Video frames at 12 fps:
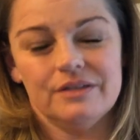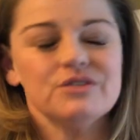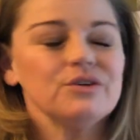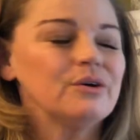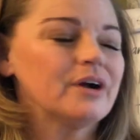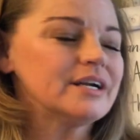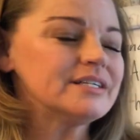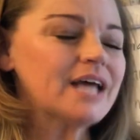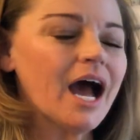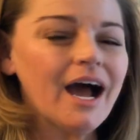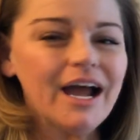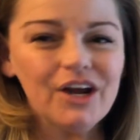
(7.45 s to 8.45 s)
So our
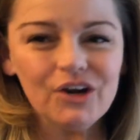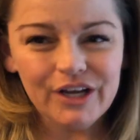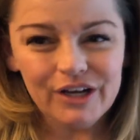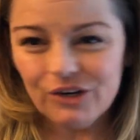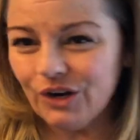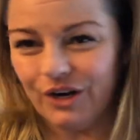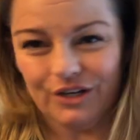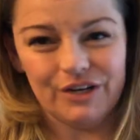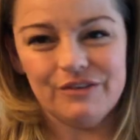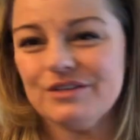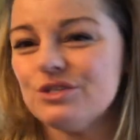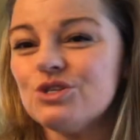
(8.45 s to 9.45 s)
entire kindergarten
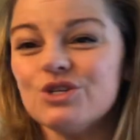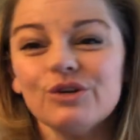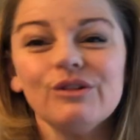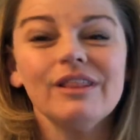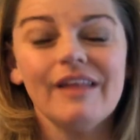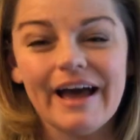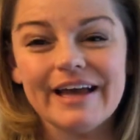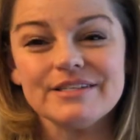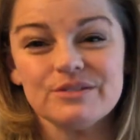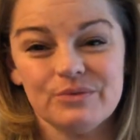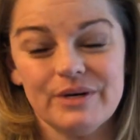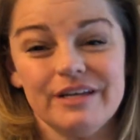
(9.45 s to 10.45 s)
year, this is your
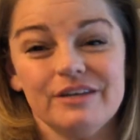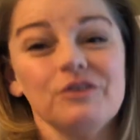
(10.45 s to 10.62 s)
last week.